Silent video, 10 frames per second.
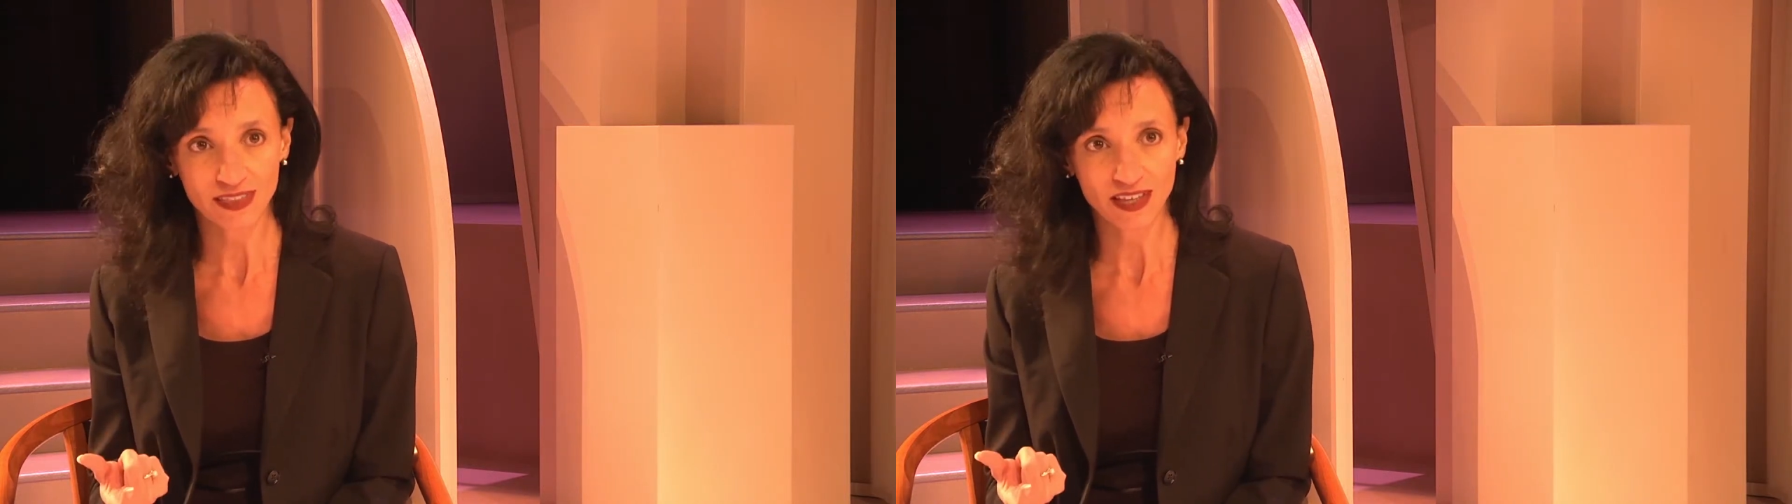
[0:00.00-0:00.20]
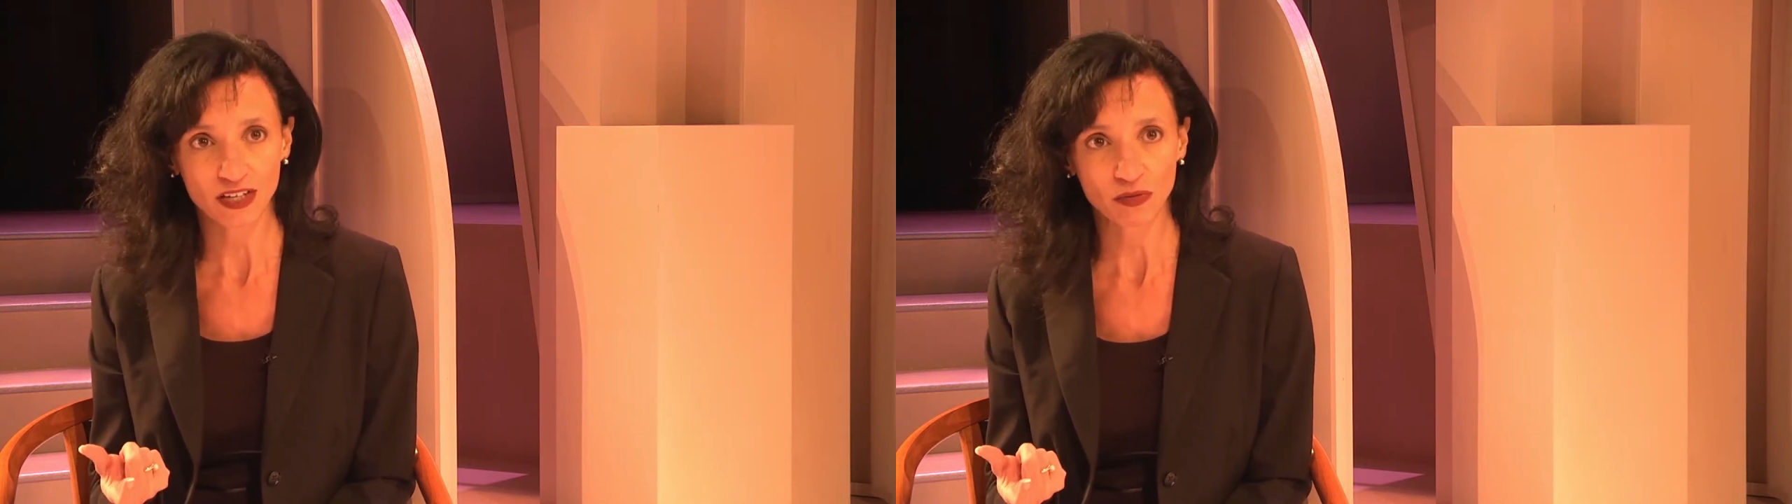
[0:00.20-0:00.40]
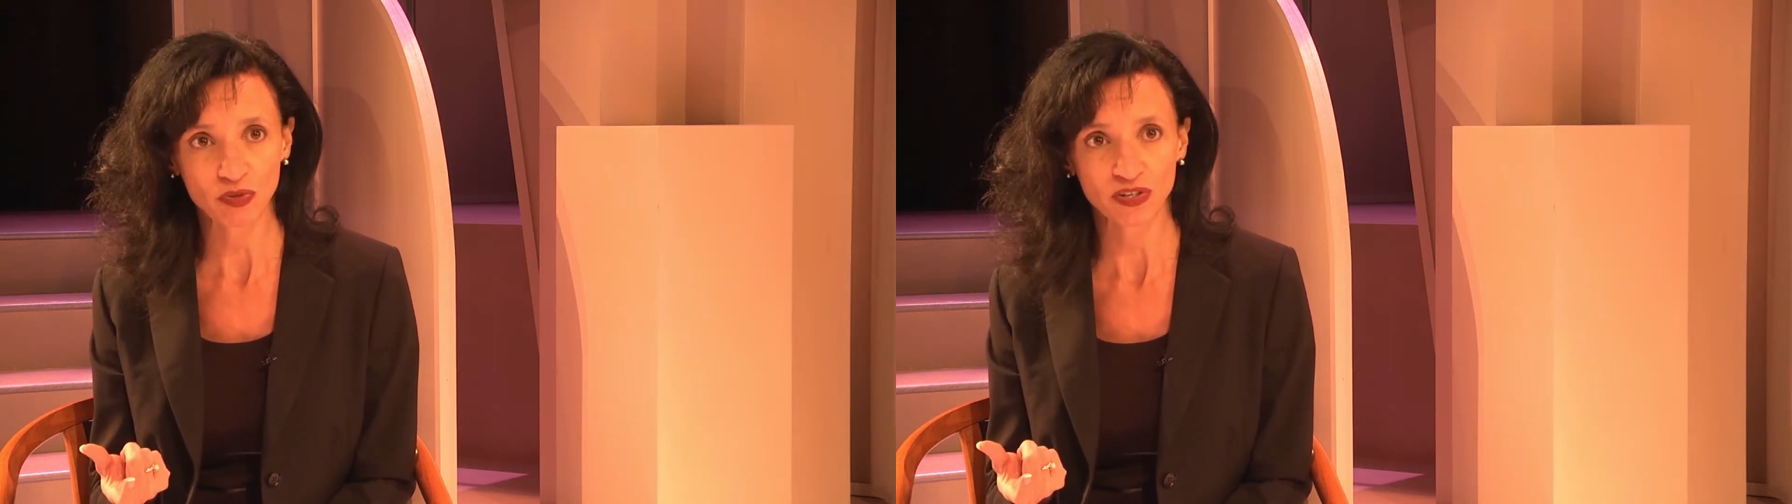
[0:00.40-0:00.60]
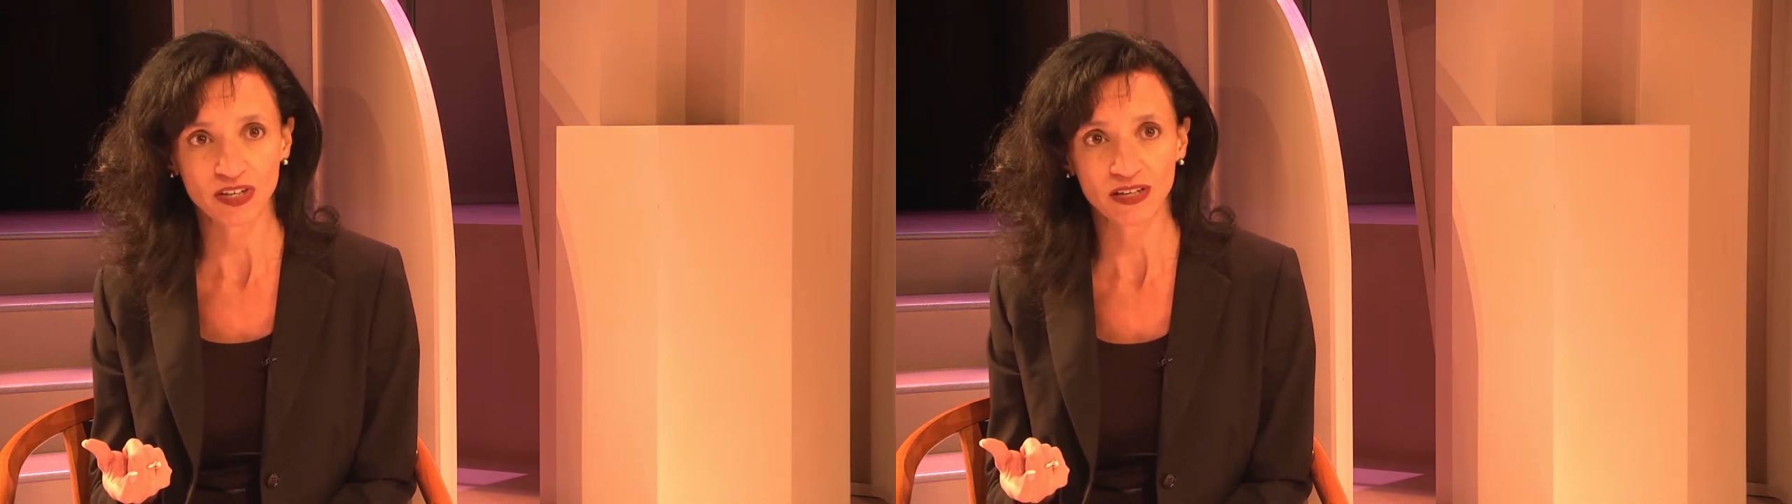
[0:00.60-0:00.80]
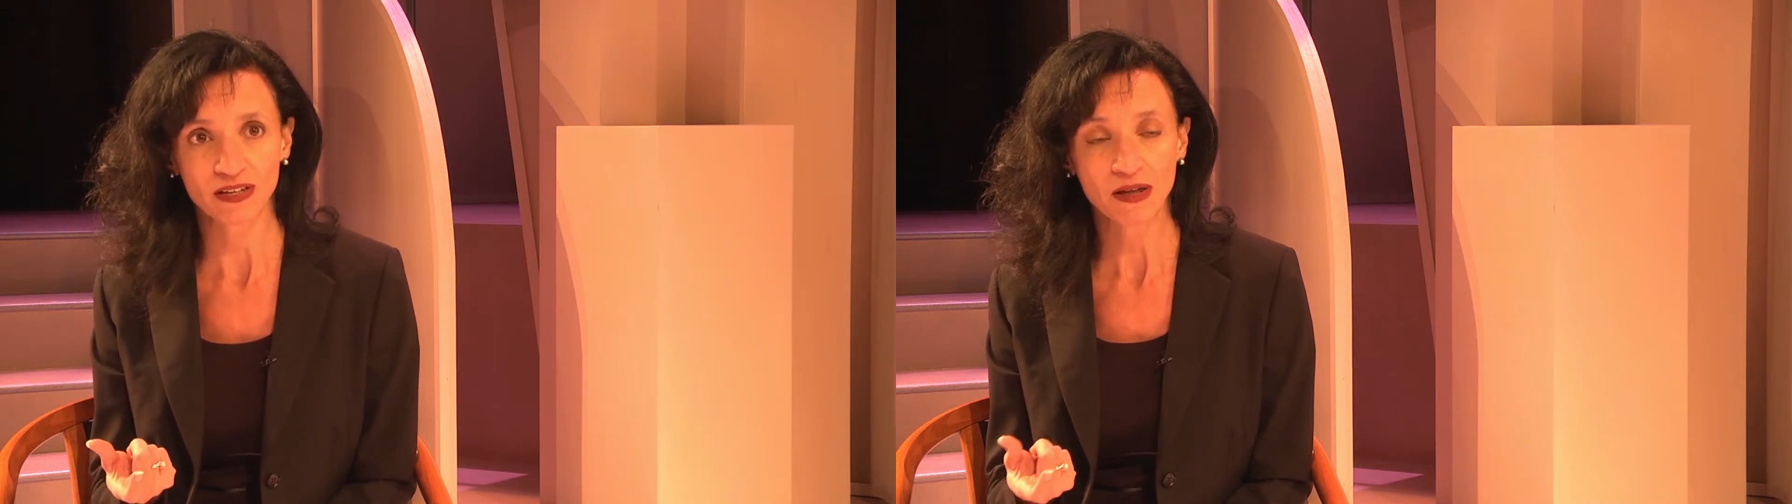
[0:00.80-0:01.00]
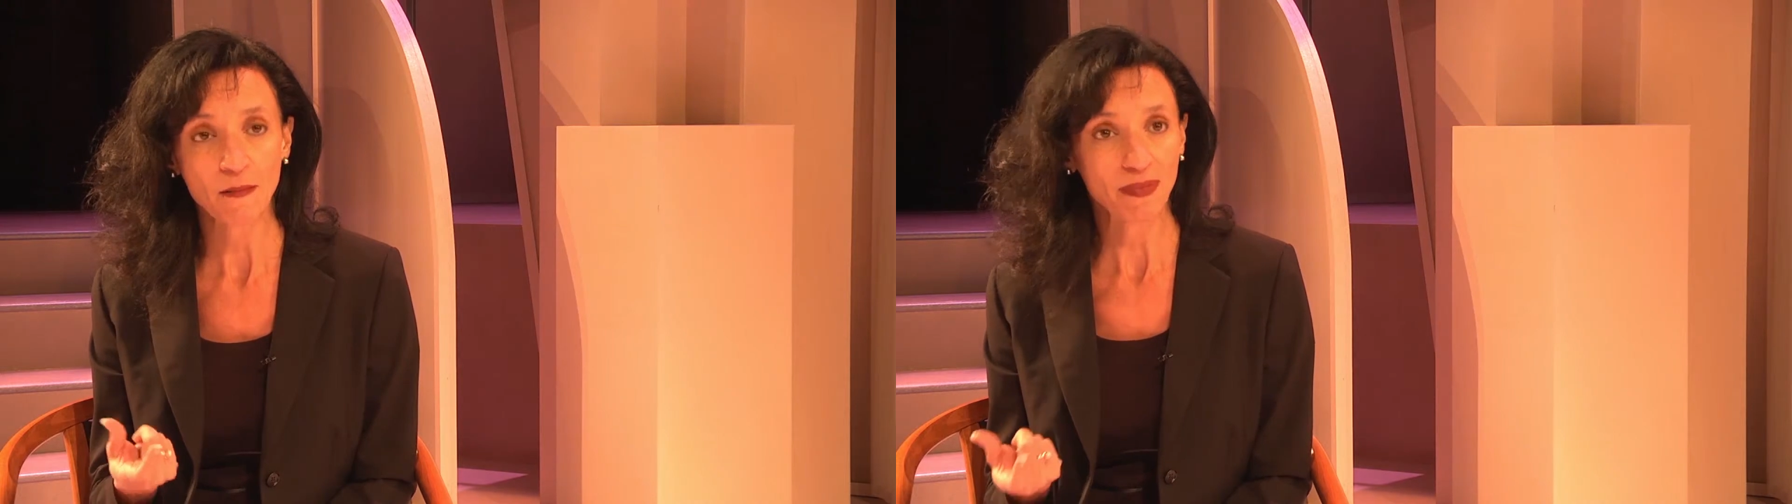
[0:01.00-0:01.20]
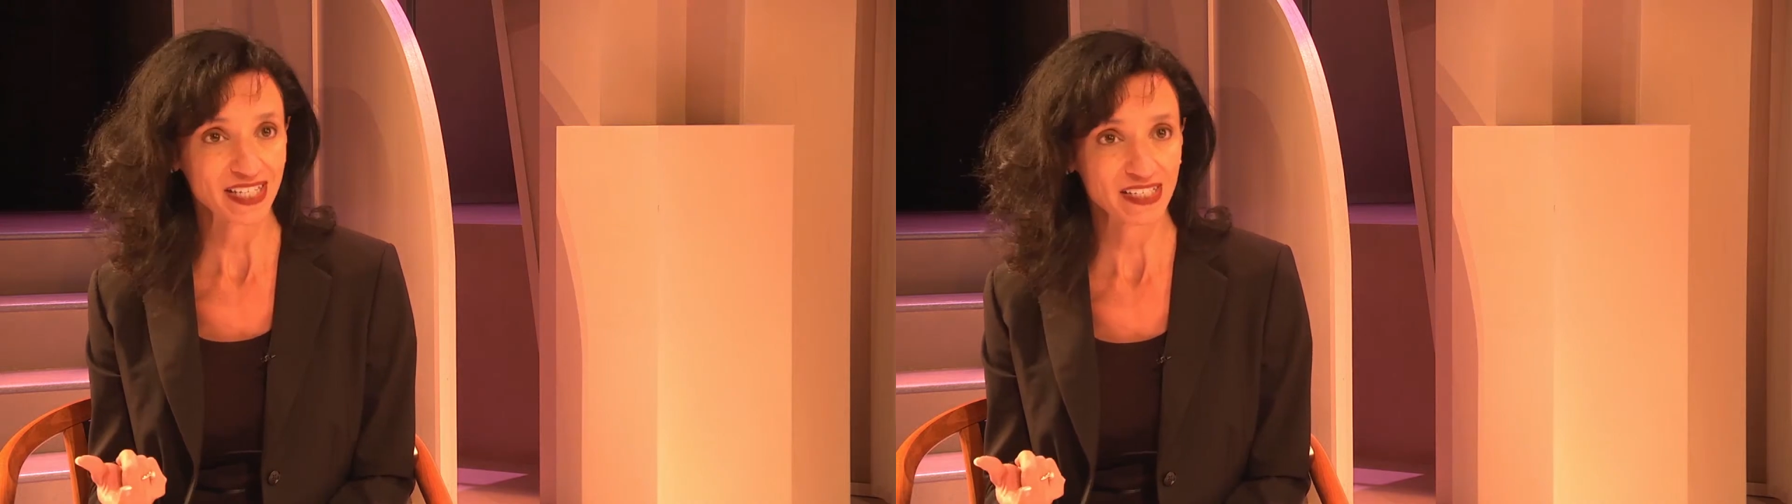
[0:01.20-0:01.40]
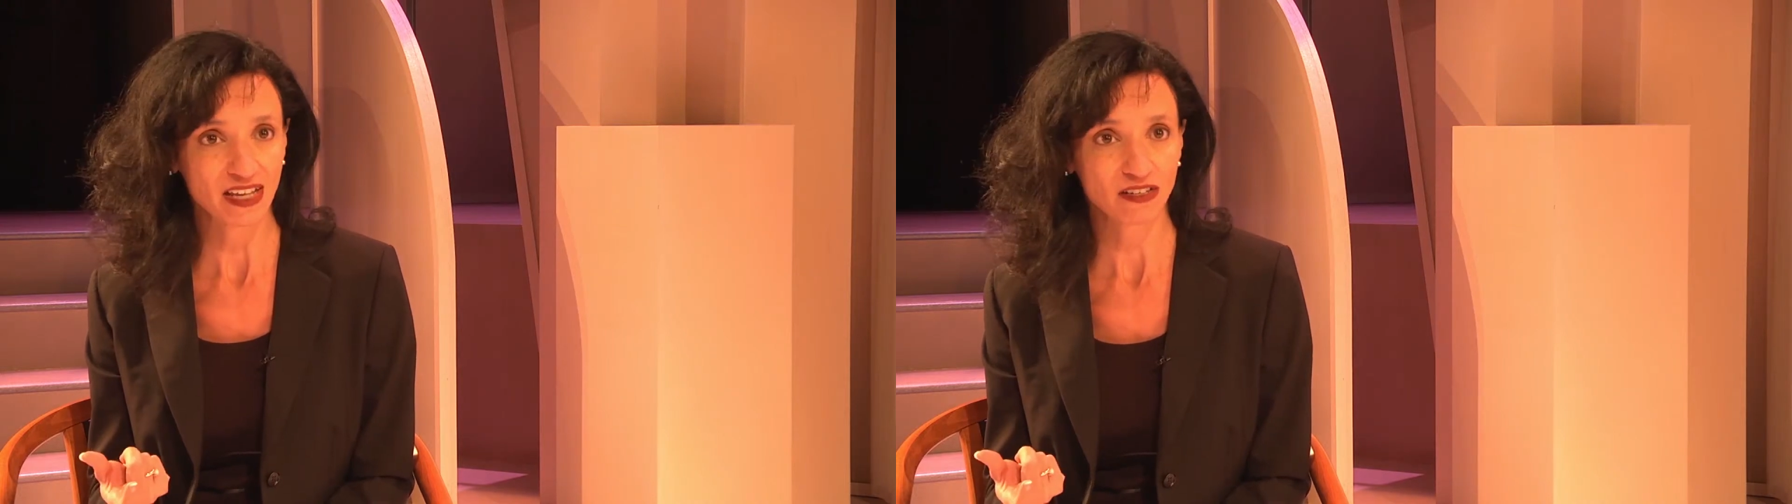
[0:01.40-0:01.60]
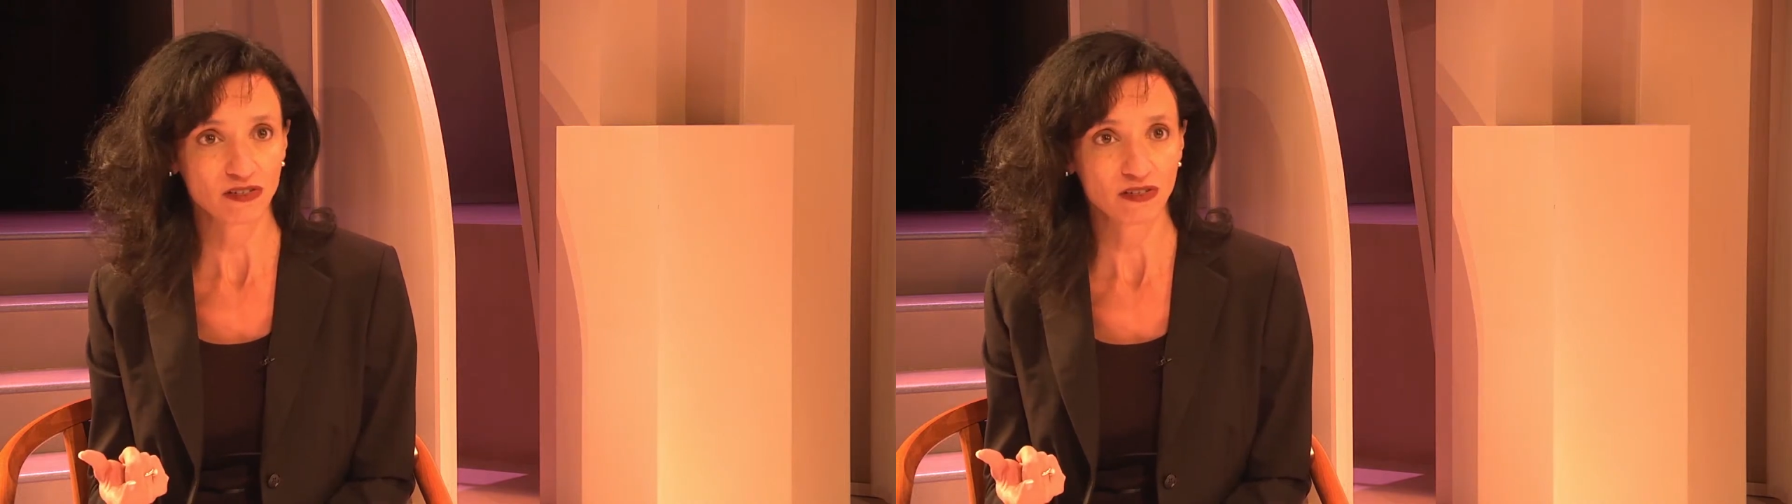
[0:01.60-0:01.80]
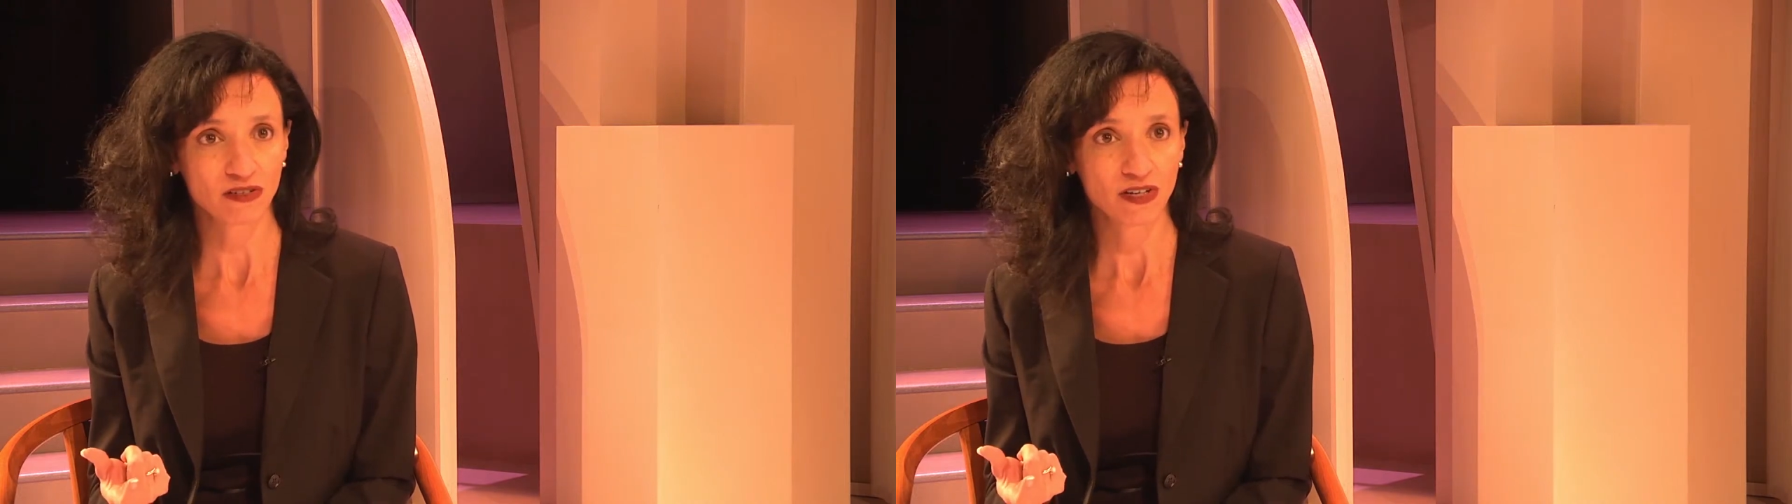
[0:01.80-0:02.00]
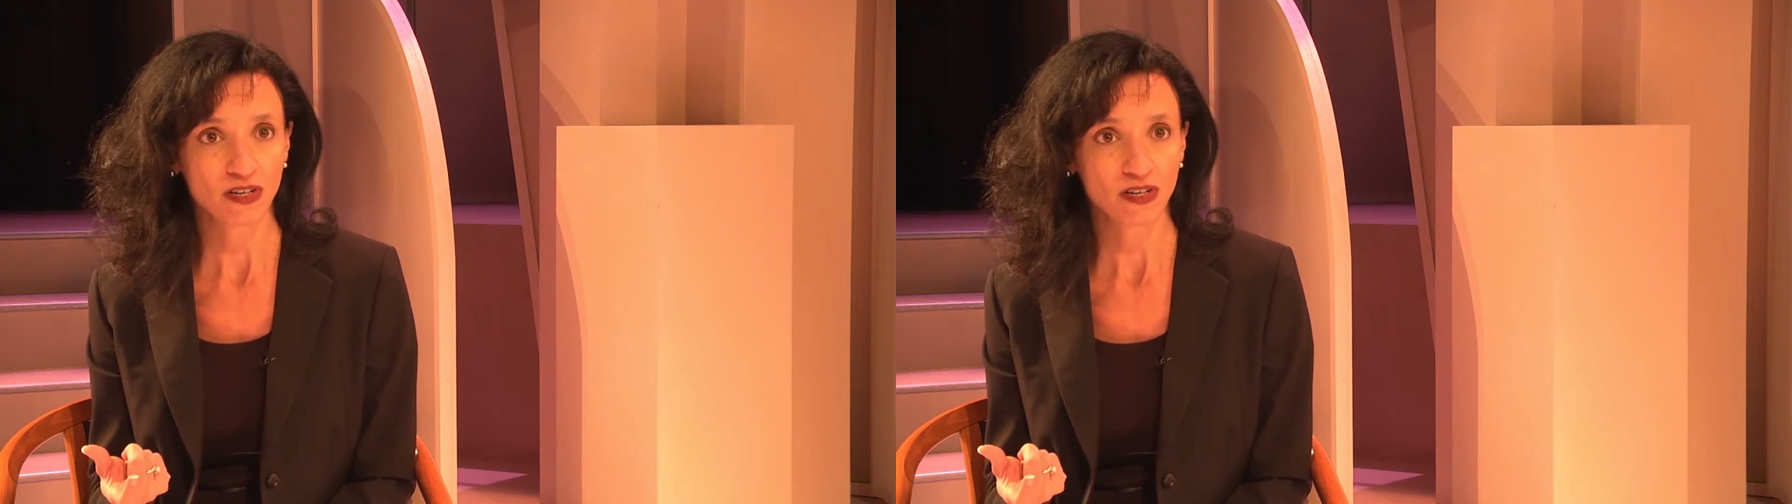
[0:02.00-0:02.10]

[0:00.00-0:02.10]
that community by sector.